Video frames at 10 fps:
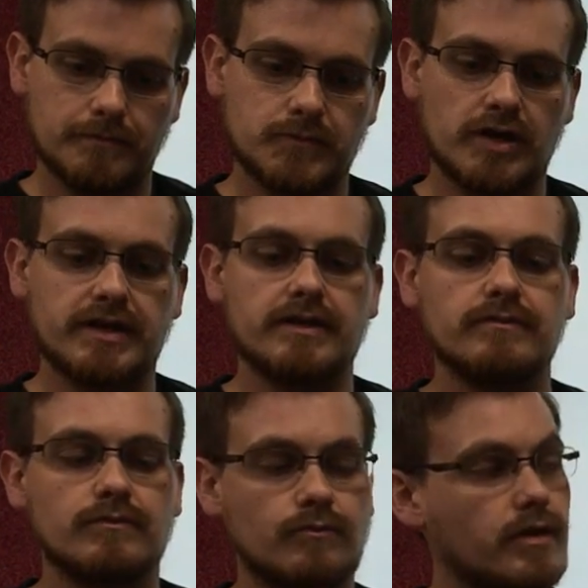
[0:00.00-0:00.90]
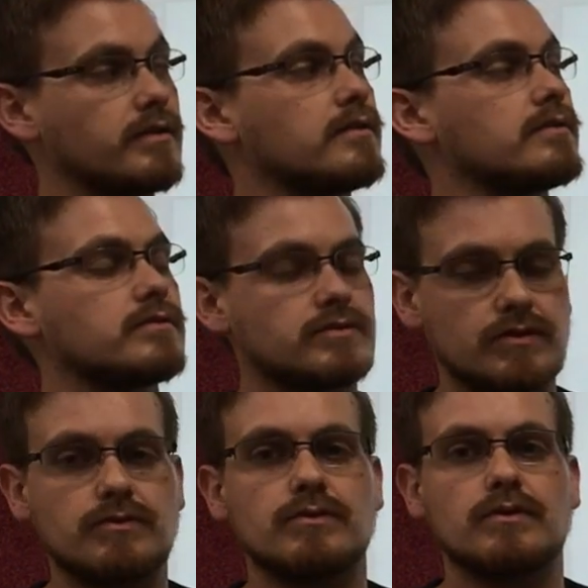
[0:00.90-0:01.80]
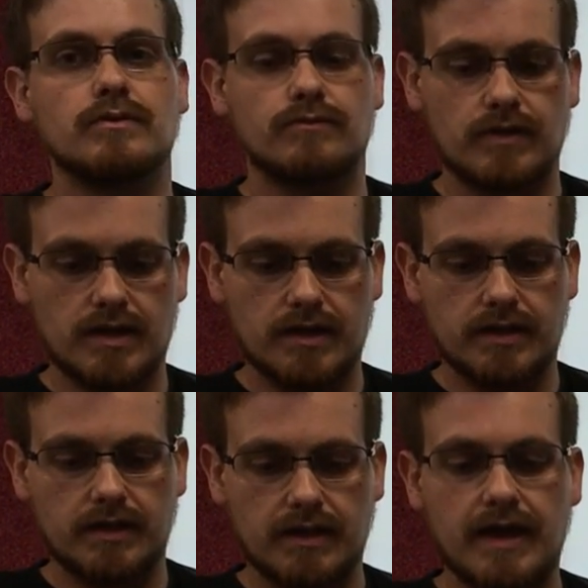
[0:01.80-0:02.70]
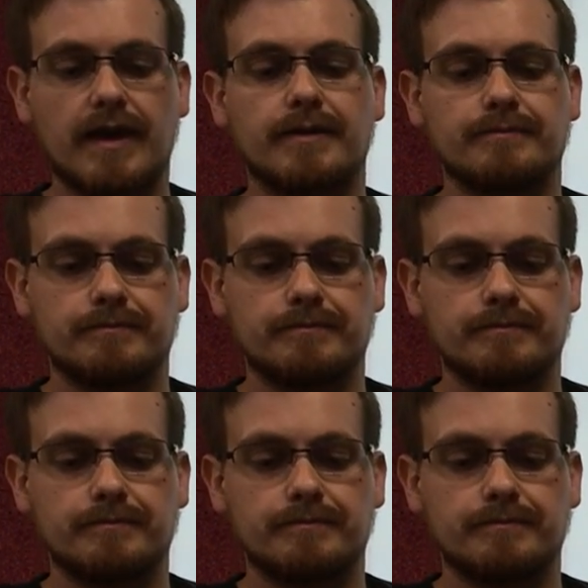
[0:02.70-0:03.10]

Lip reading: Try again. 1, 2, ready, and.